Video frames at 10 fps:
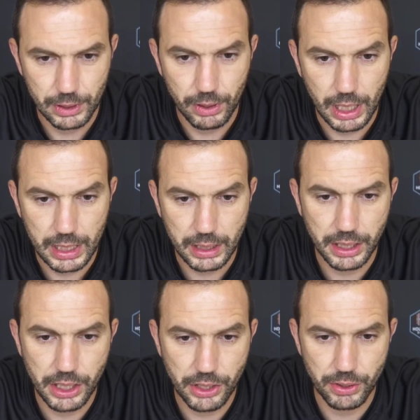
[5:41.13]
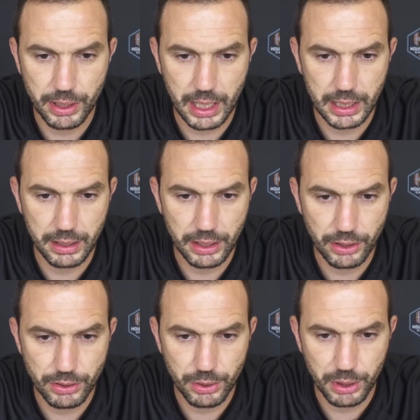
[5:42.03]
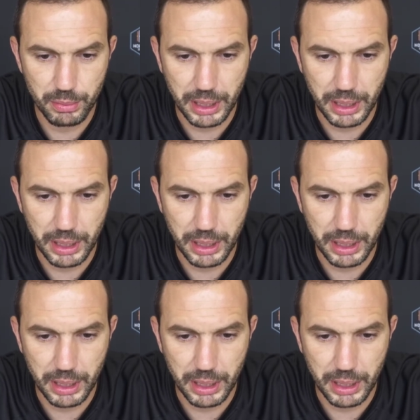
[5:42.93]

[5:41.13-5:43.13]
Oh, I can hear you, Grant. I think you're talking